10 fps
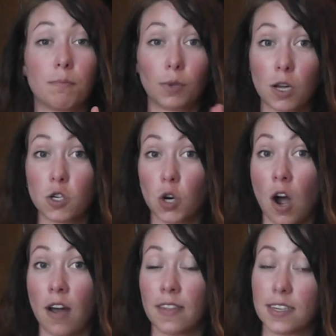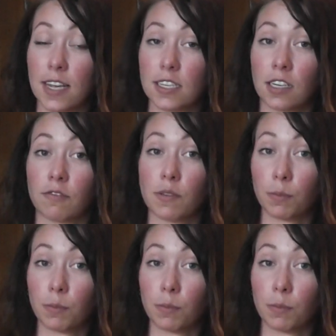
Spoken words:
blood draw and the testing of the